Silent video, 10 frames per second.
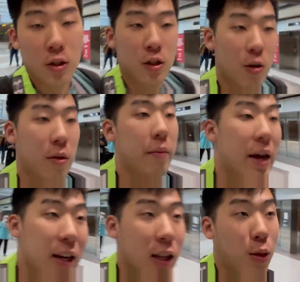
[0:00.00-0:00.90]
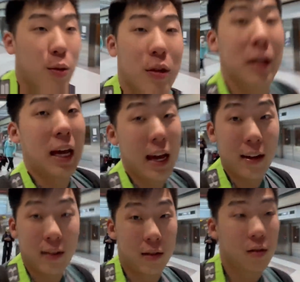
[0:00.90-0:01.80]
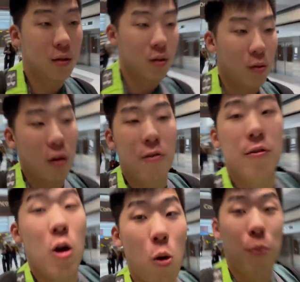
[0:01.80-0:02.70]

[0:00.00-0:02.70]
So we made it through the gate with no